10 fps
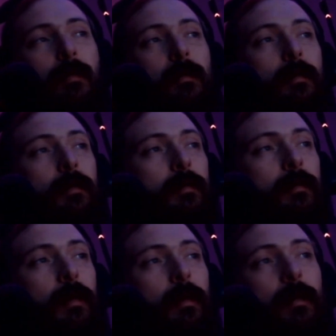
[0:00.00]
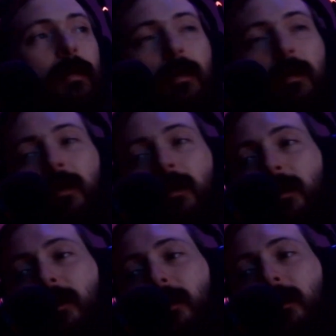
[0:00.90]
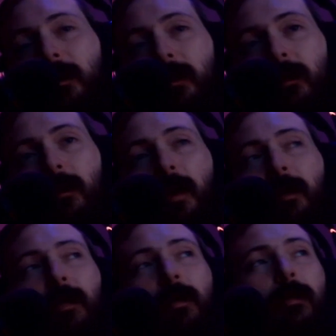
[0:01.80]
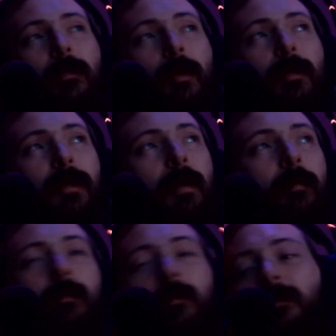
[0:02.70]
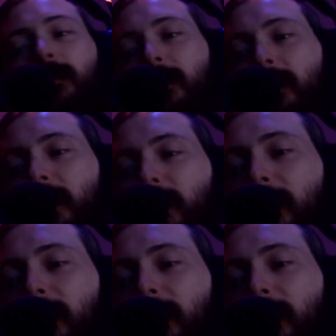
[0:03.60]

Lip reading: So, great leader of all time. Even if he